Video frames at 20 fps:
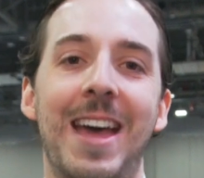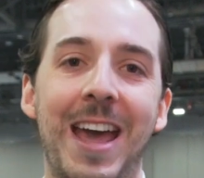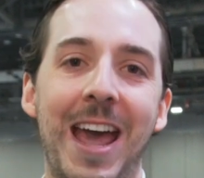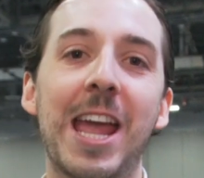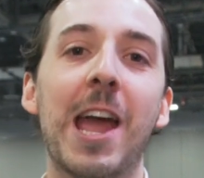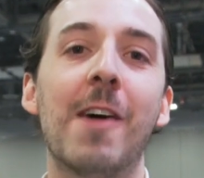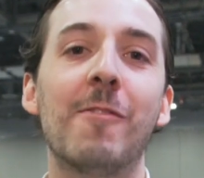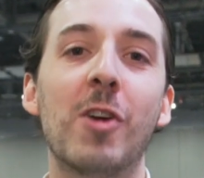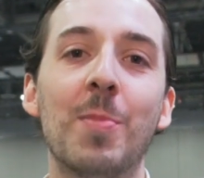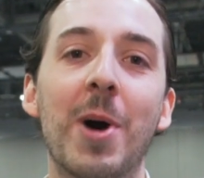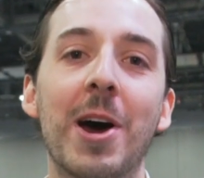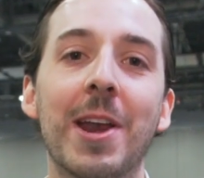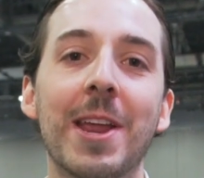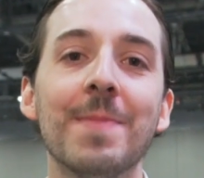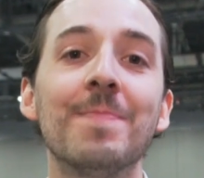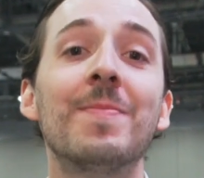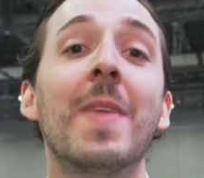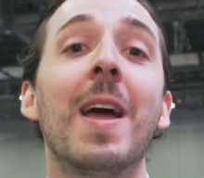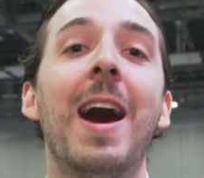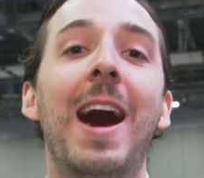Hey, everybody.
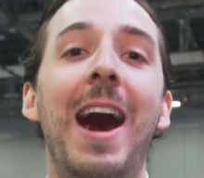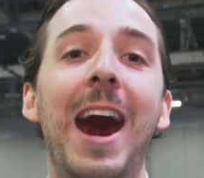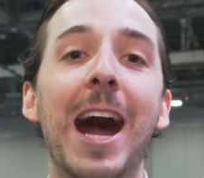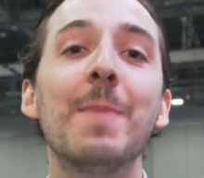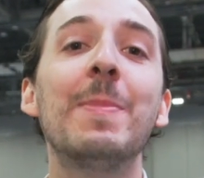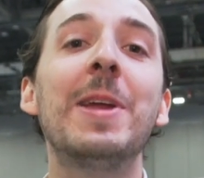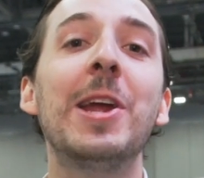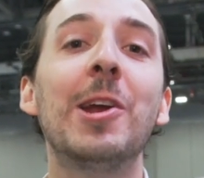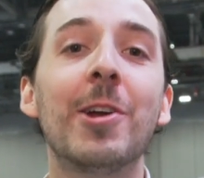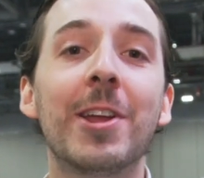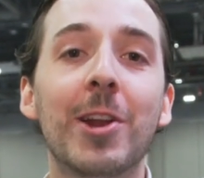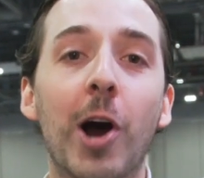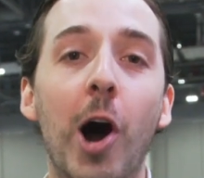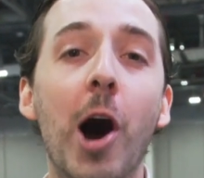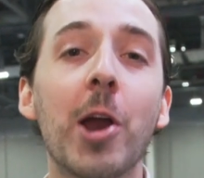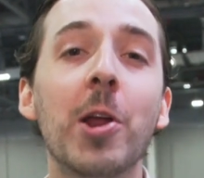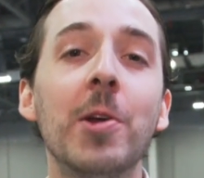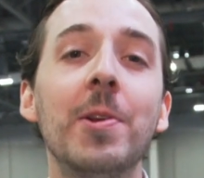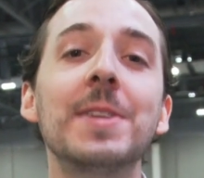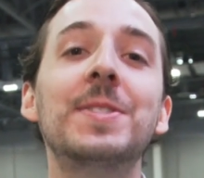I'm here at
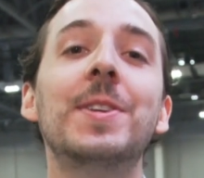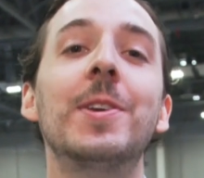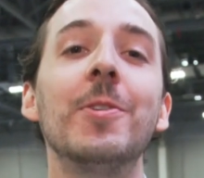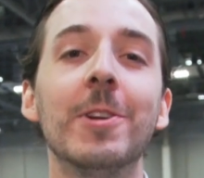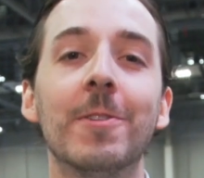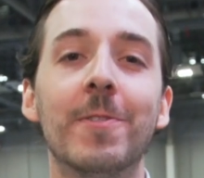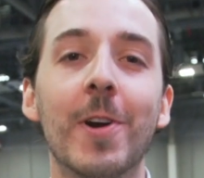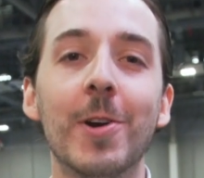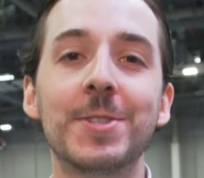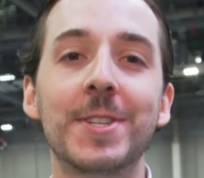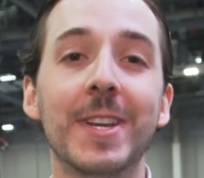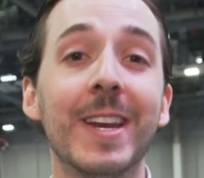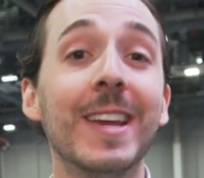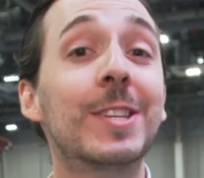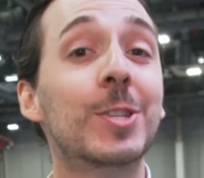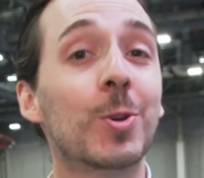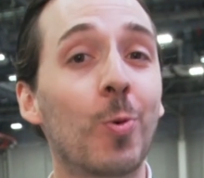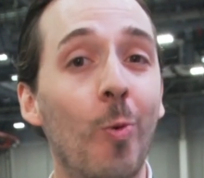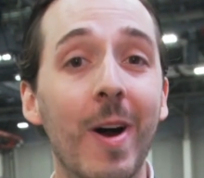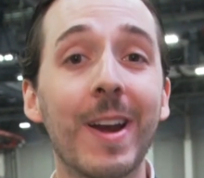Autodesk University
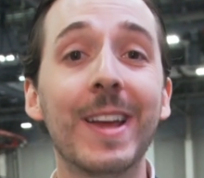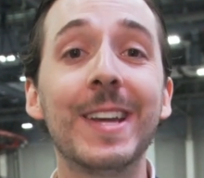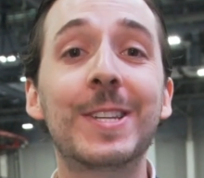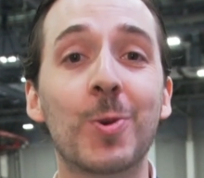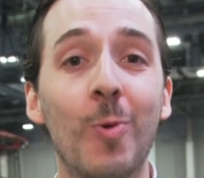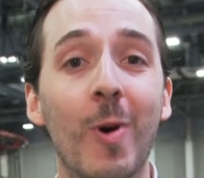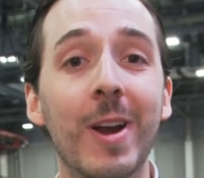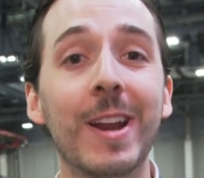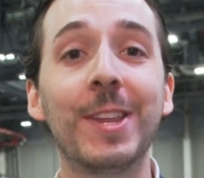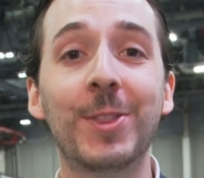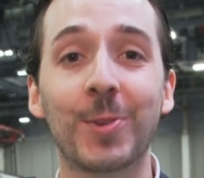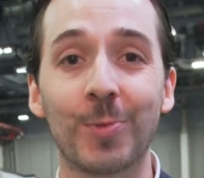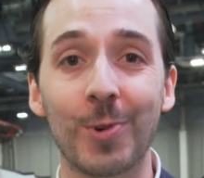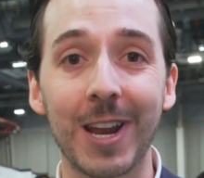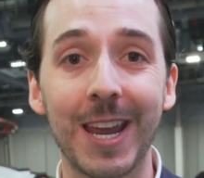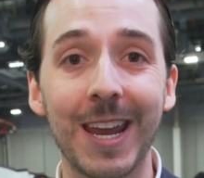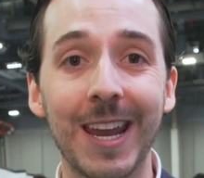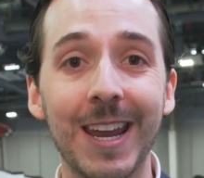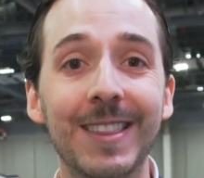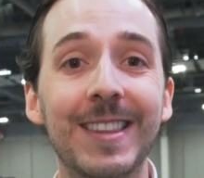
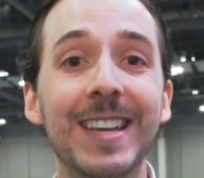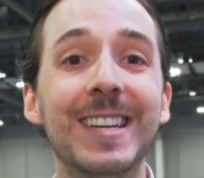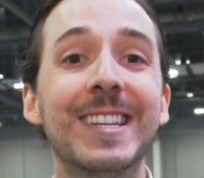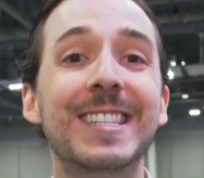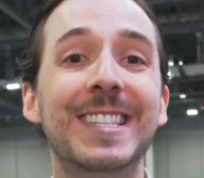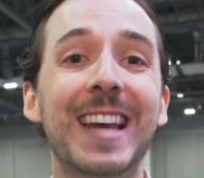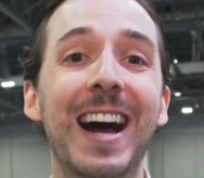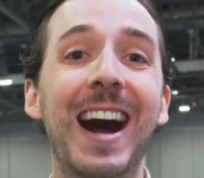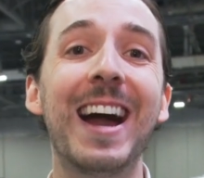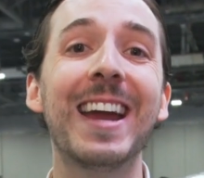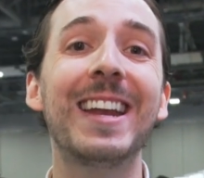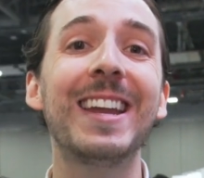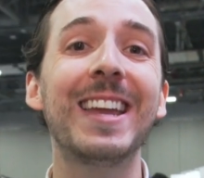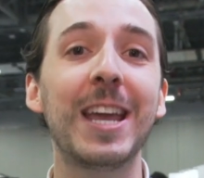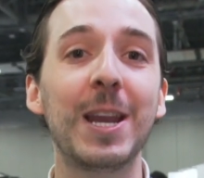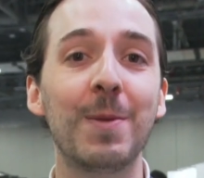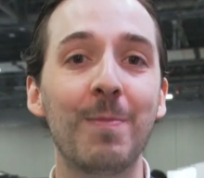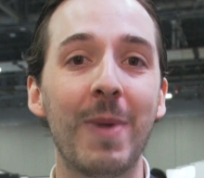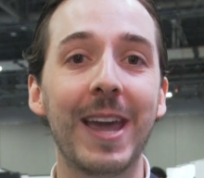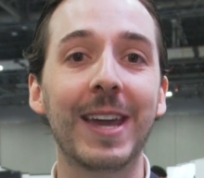2023, the Design
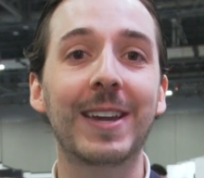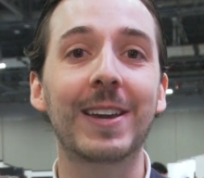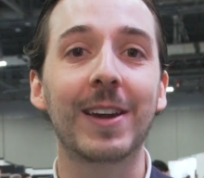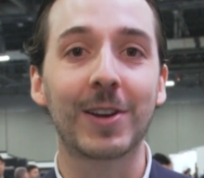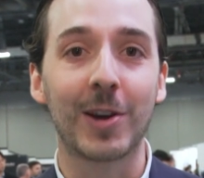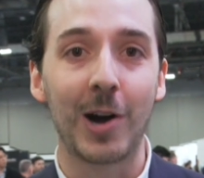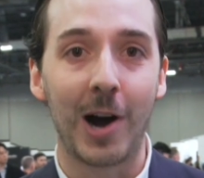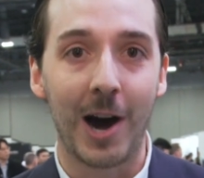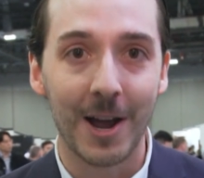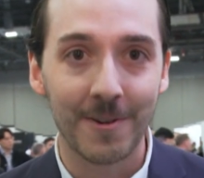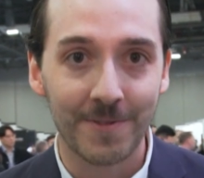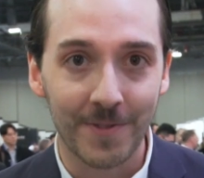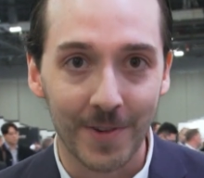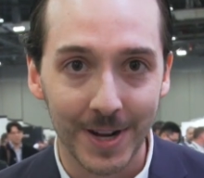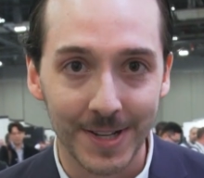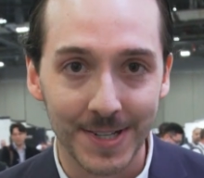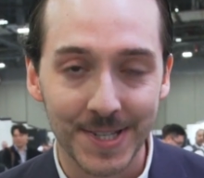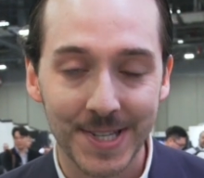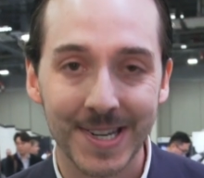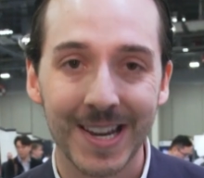and Make
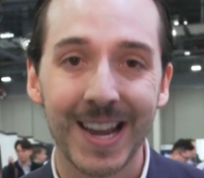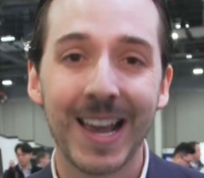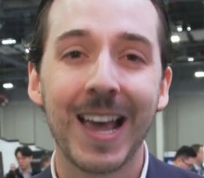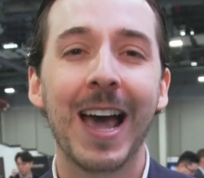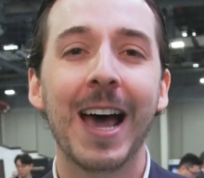Conference.